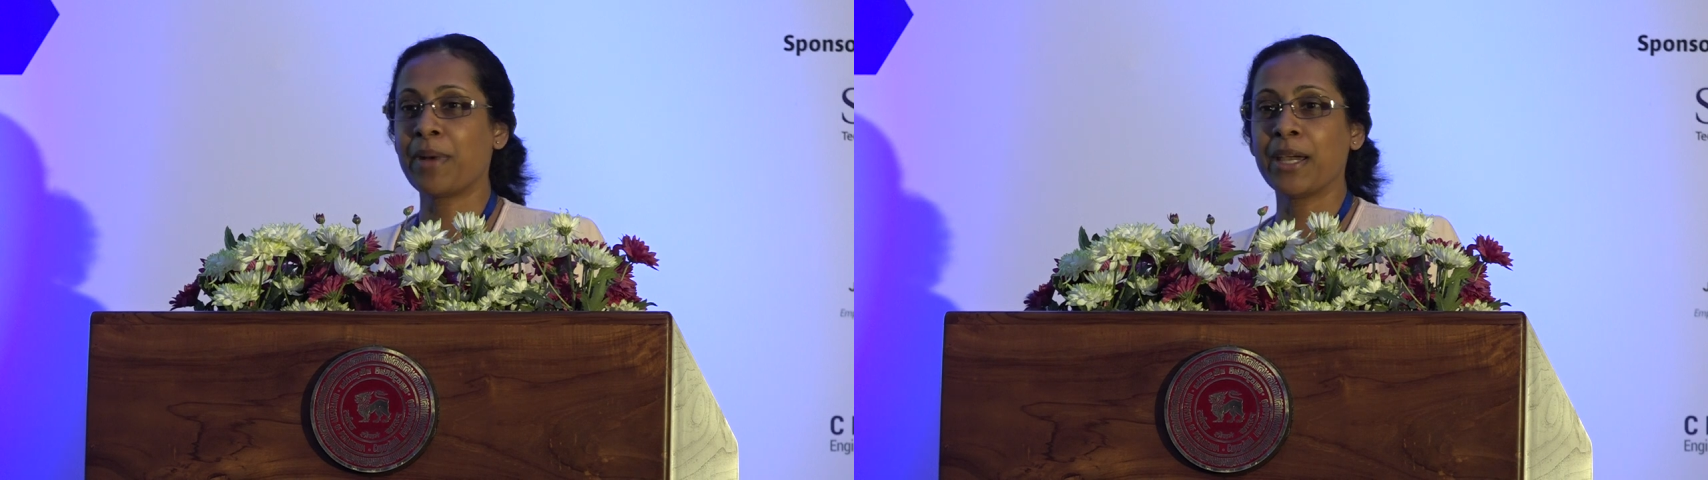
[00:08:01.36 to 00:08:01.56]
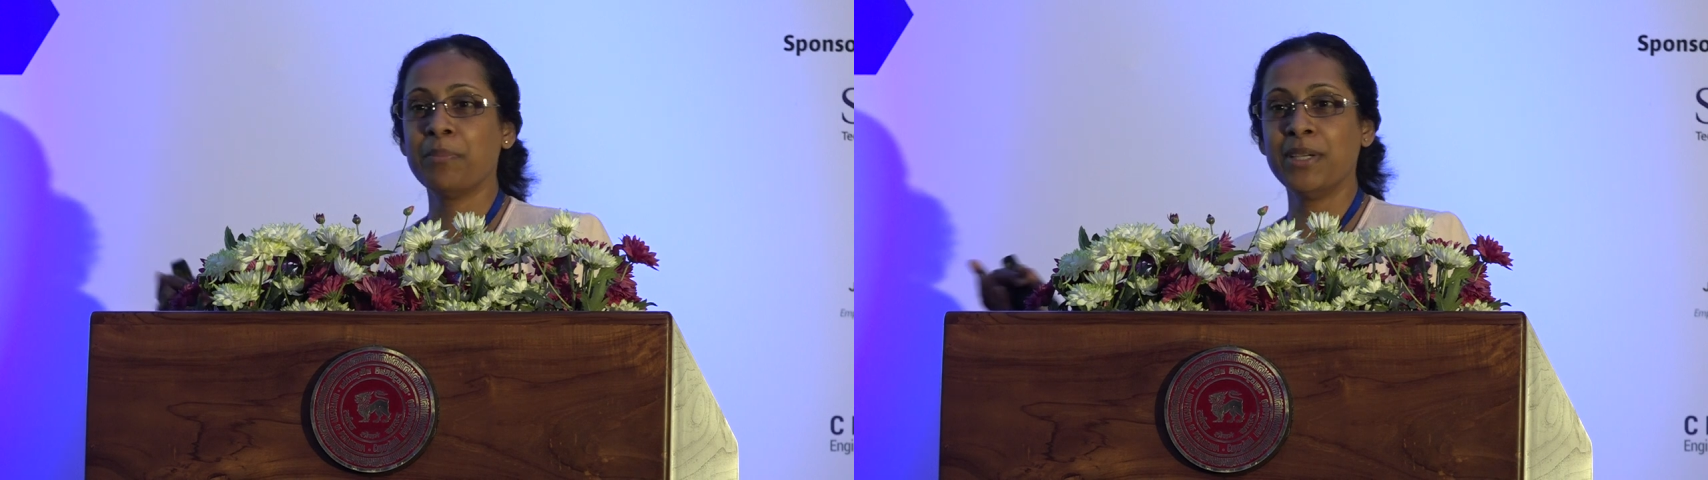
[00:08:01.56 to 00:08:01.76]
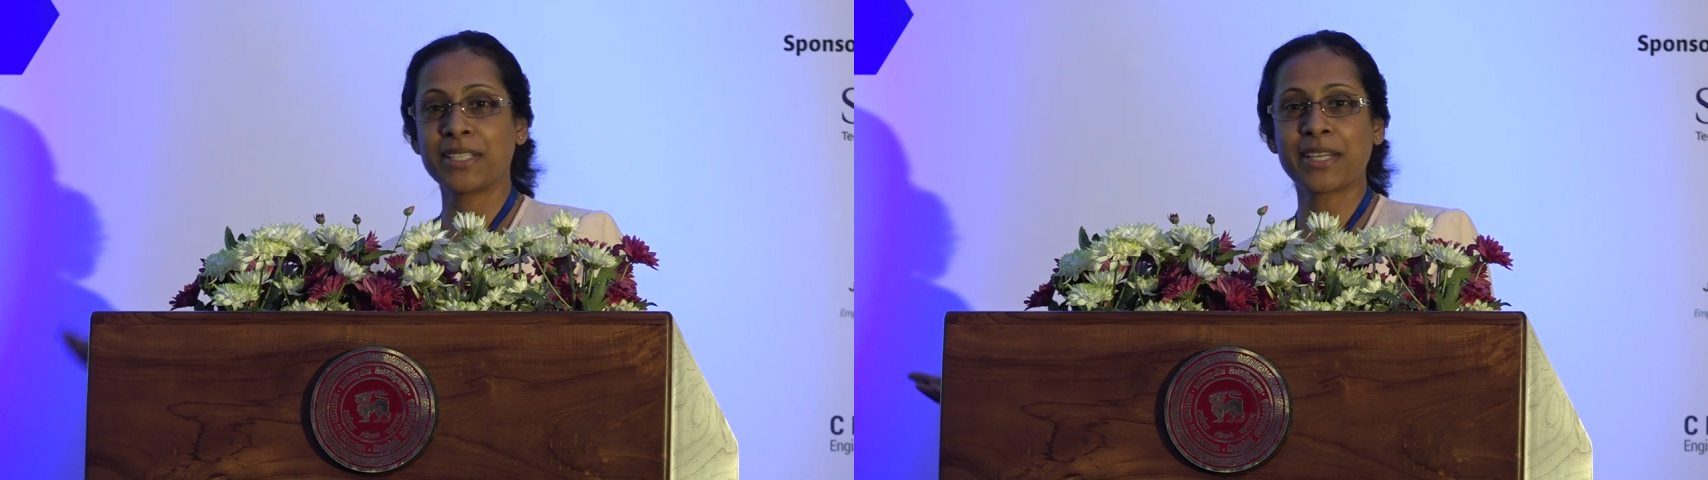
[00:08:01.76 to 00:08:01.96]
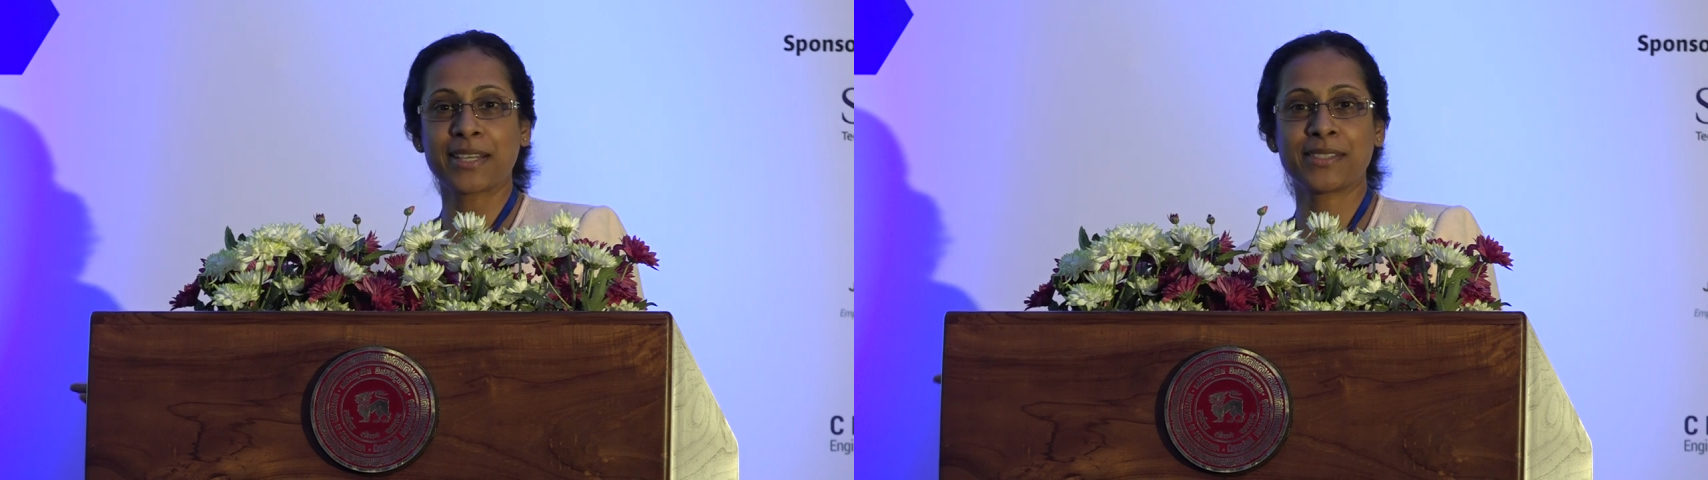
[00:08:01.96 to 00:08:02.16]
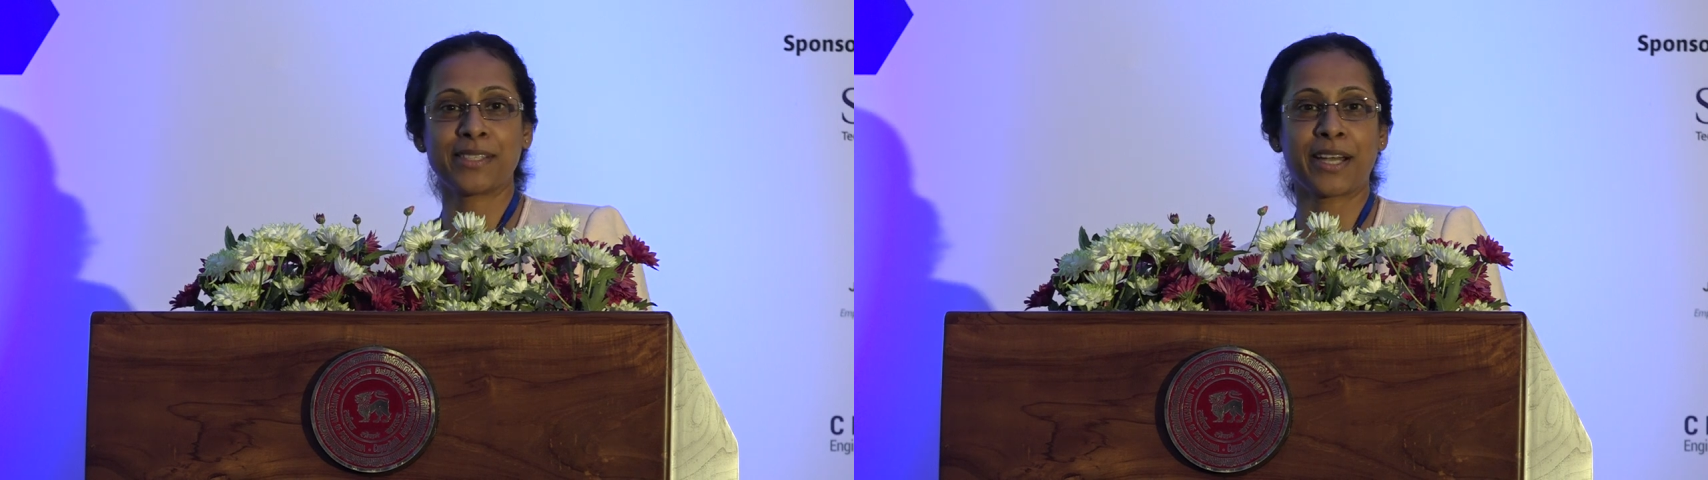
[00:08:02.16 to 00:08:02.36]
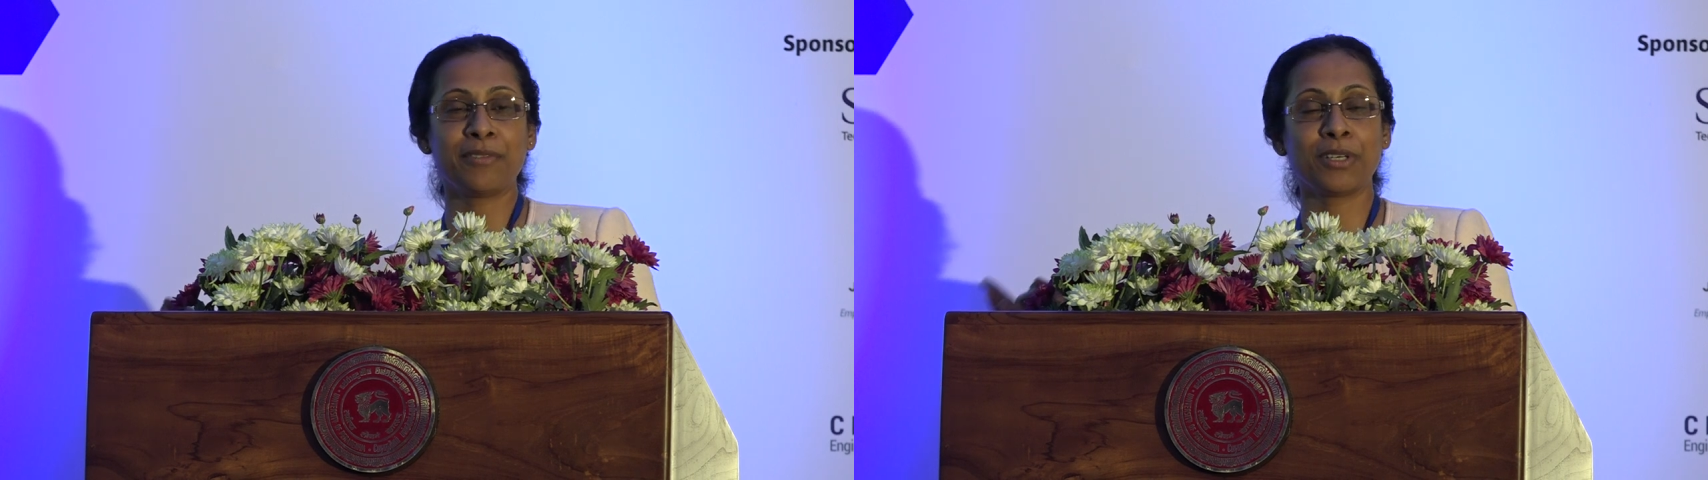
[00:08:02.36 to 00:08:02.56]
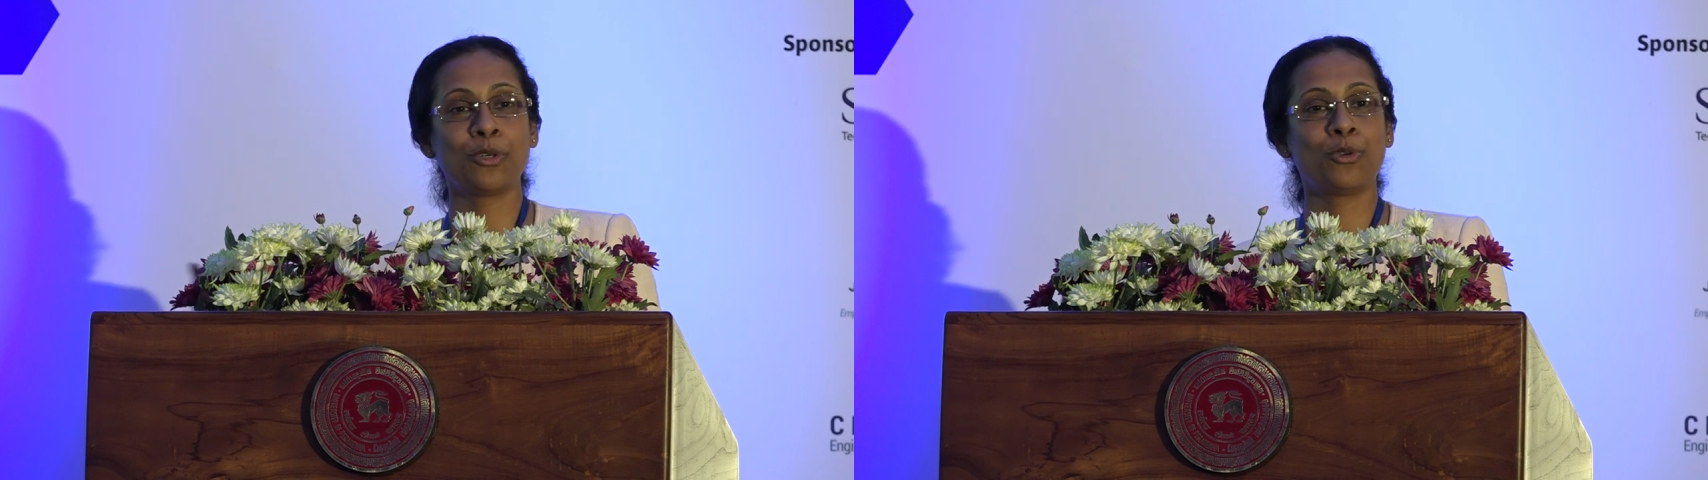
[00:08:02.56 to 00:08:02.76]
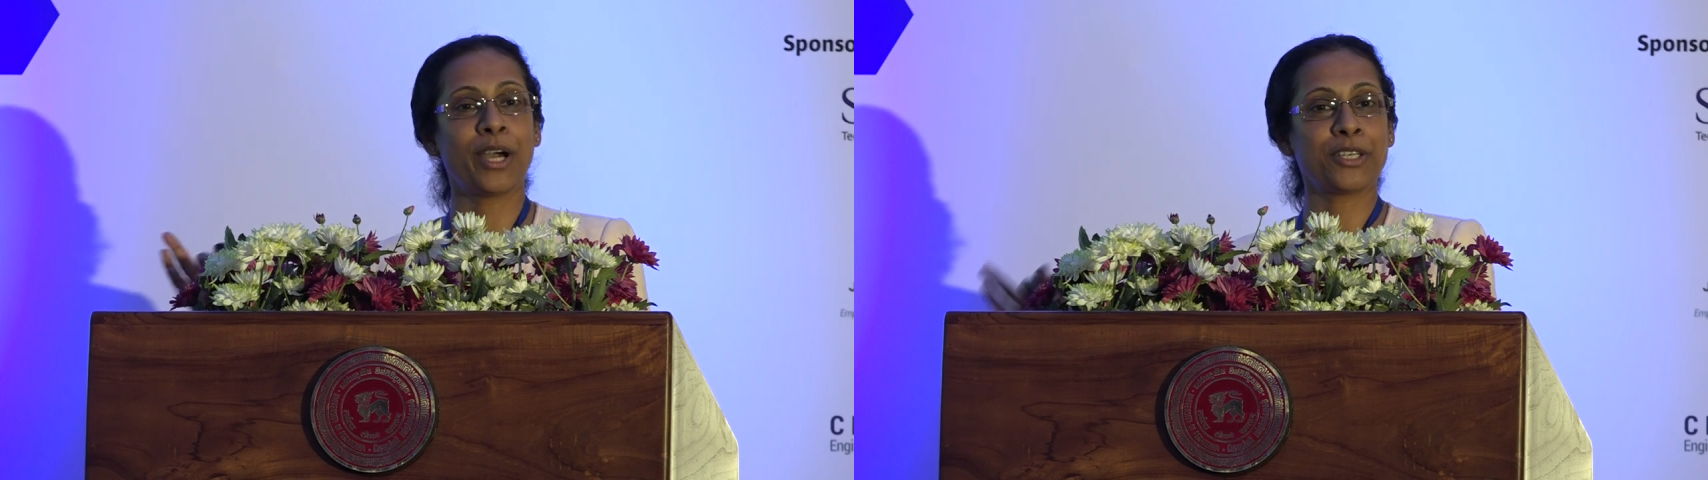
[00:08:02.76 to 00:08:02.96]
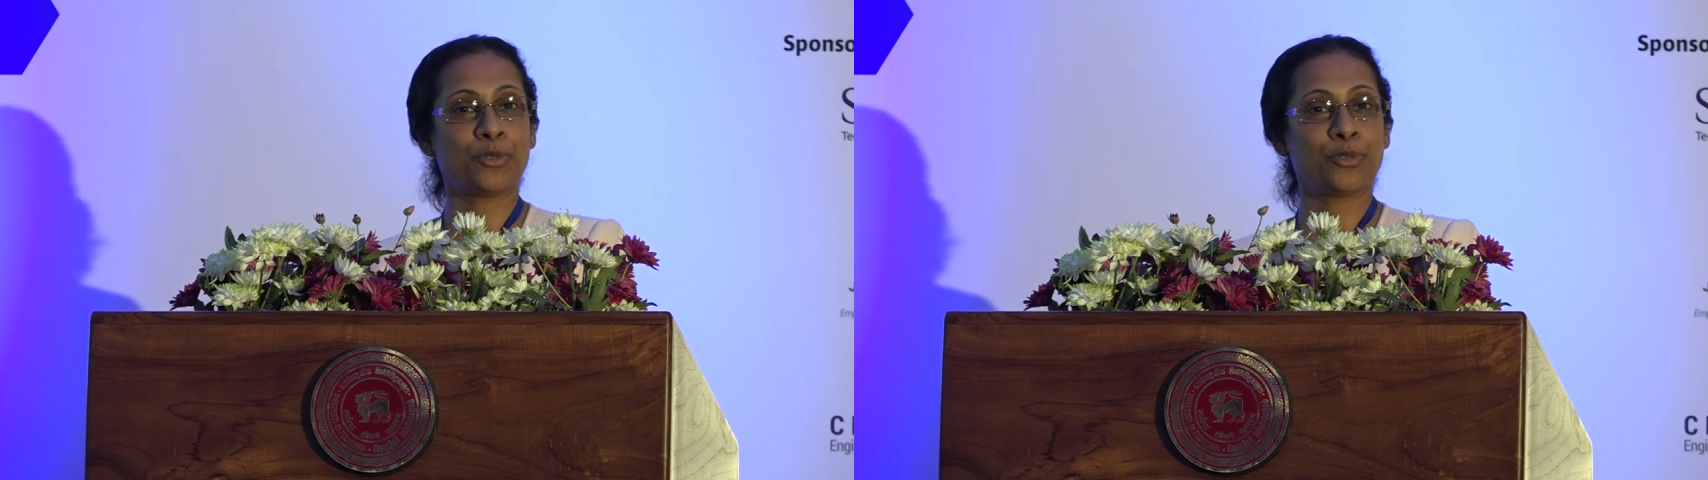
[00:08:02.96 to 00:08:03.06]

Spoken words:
might be a taxi driver who has